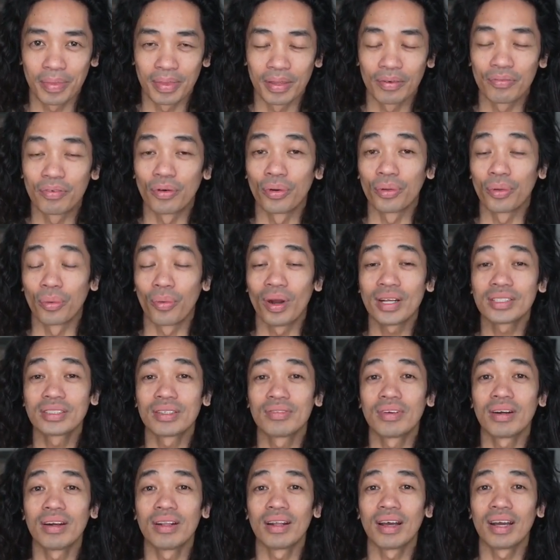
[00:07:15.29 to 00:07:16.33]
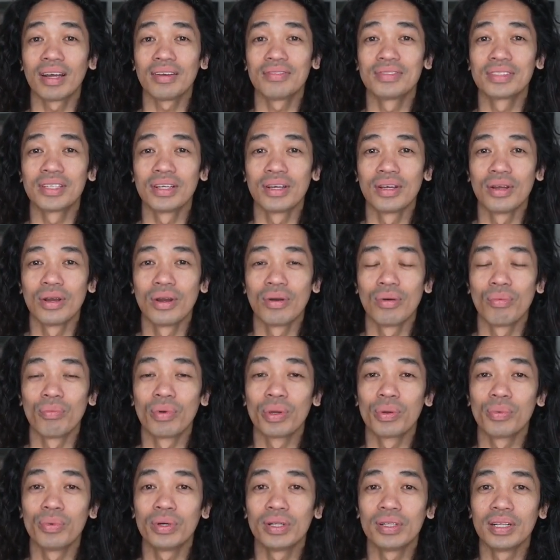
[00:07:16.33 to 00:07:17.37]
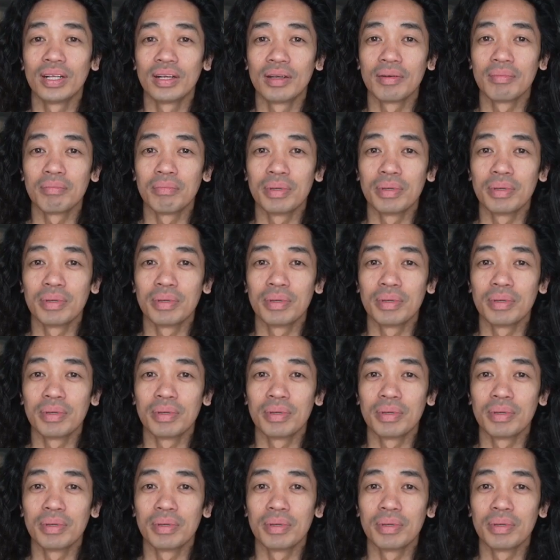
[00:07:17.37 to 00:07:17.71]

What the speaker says: For the rest of our lives, we will